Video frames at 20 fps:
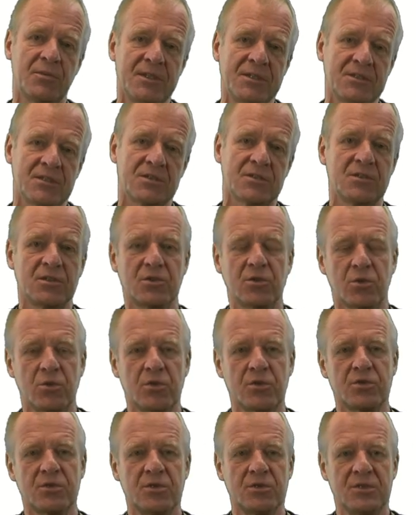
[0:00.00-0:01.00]
However,
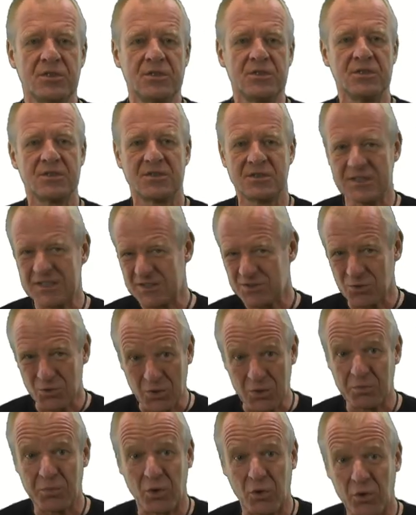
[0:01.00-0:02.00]
in our
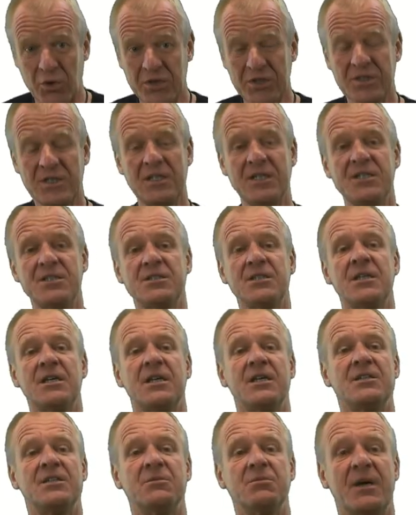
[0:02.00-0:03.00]
lives, especially in
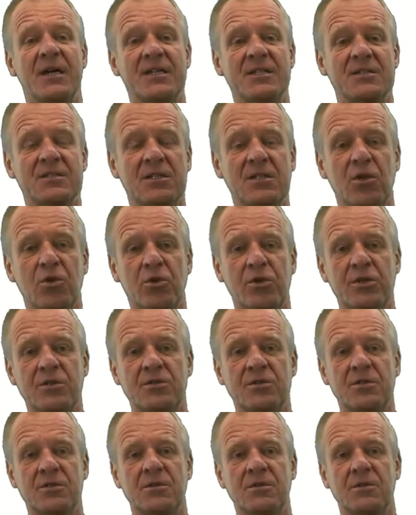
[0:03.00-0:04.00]
connection with cars,
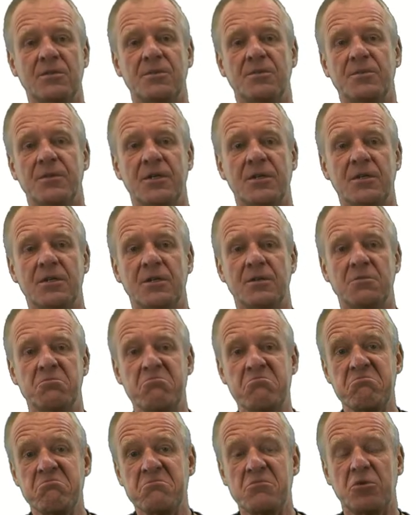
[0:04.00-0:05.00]
people seem to prefer
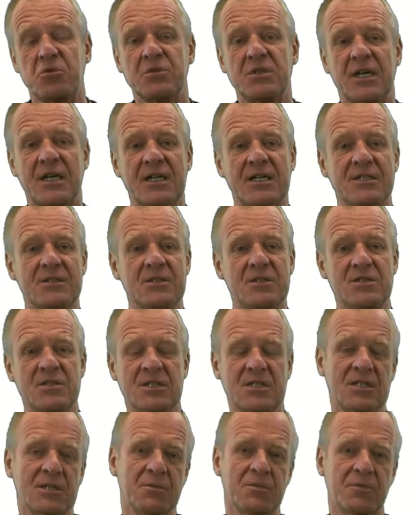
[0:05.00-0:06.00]
to talk about
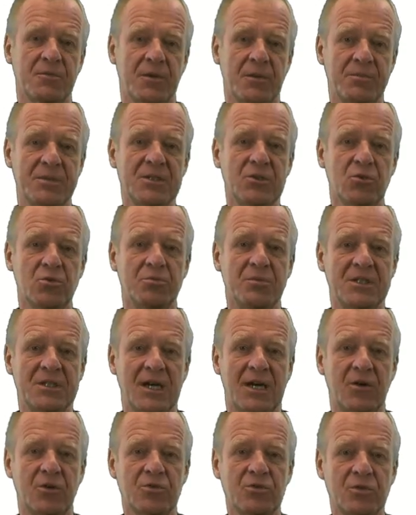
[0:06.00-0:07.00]
the number of
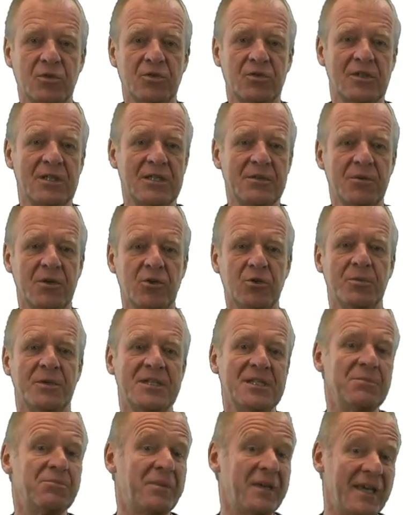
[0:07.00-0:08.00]
horsepower the
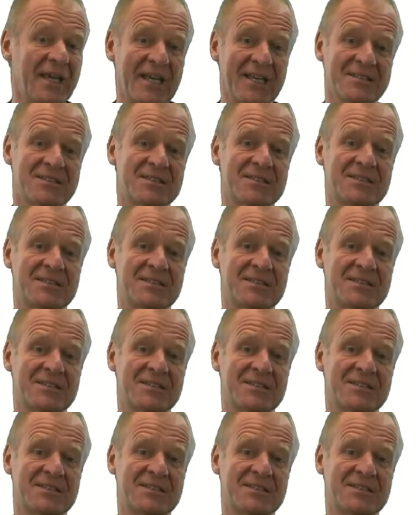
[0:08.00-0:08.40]
engine has.